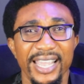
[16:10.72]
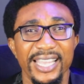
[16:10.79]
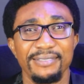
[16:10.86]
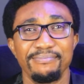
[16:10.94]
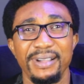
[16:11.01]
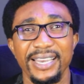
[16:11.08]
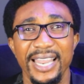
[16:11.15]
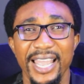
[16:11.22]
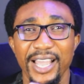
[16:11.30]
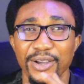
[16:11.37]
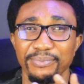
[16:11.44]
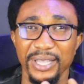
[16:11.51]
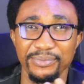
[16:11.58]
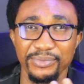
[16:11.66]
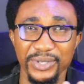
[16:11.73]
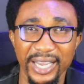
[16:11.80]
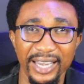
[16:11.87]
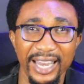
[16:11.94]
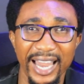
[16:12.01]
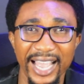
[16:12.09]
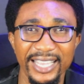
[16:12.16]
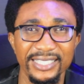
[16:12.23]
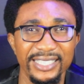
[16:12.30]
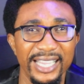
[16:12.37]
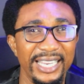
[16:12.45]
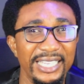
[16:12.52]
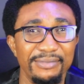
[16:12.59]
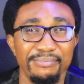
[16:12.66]
It might help them realize,
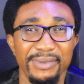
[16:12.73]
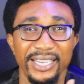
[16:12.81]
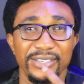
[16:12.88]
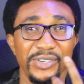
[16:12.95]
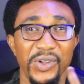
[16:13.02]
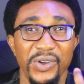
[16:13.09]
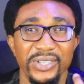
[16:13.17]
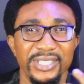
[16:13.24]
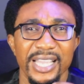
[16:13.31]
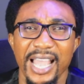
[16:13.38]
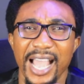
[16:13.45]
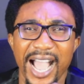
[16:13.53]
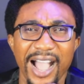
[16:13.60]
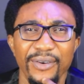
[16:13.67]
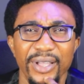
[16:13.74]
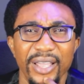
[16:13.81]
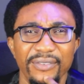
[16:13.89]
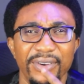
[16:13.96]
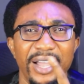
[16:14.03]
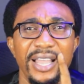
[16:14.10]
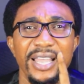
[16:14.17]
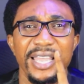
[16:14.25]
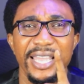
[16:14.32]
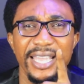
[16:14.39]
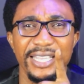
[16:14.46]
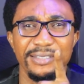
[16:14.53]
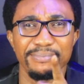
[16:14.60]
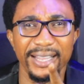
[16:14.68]
and it might not. However,
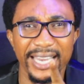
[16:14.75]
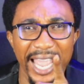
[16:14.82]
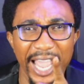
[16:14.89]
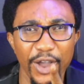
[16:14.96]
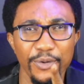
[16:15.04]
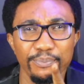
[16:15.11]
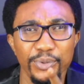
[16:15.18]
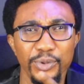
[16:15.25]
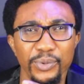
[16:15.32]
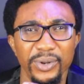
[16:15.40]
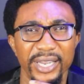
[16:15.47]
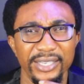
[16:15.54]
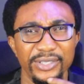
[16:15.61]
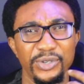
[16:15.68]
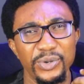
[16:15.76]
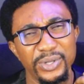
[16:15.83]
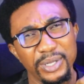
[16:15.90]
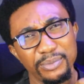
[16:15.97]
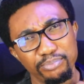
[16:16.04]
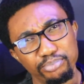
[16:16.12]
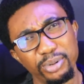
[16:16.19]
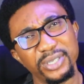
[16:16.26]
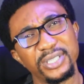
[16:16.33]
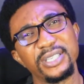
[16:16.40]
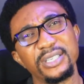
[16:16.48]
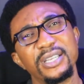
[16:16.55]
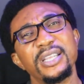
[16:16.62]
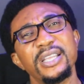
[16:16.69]
it might help you let go the
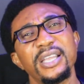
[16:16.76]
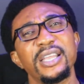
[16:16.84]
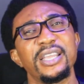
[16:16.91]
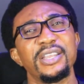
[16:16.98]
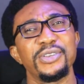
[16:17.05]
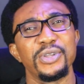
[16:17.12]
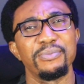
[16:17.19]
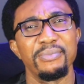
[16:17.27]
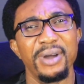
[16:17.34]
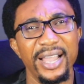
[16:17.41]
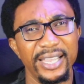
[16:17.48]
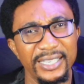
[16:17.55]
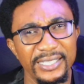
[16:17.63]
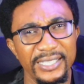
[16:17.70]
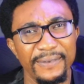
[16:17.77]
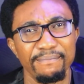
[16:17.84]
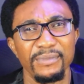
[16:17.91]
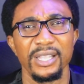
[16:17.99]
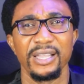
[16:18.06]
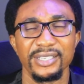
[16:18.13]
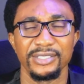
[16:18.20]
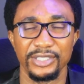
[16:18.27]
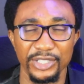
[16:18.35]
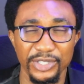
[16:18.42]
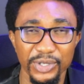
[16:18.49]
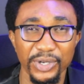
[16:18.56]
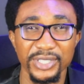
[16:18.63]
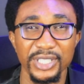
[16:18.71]
burden in your mind.
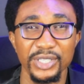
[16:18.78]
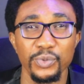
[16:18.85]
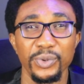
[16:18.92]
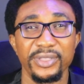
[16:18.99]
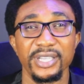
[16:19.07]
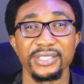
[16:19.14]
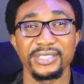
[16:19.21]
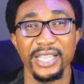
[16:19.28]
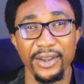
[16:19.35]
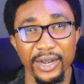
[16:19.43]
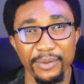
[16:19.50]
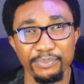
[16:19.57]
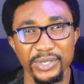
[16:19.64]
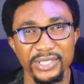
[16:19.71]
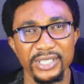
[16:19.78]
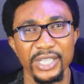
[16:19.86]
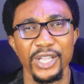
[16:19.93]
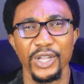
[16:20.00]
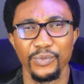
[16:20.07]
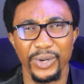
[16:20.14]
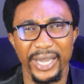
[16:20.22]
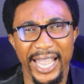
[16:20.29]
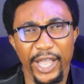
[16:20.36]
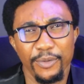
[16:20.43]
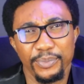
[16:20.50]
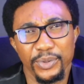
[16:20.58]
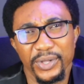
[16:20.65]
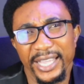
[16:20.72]
Discussing with a therapist will
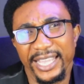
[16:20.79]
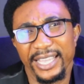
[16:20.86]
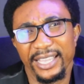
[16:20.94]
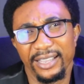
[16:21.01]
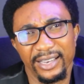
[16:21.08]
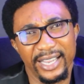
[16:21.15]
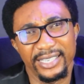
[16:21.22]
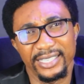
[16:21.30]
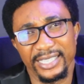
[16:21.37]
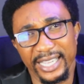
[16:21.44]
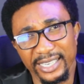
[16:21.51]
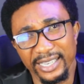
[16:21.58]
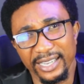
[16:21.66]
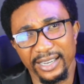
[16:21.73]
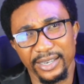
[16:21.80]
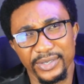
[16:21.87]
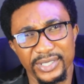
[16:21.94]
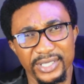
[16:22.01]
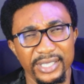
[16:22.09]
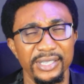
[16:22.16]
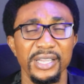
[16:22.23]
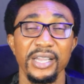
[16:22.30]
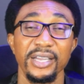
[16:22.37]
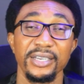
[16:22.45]
help you heal and gain clarity.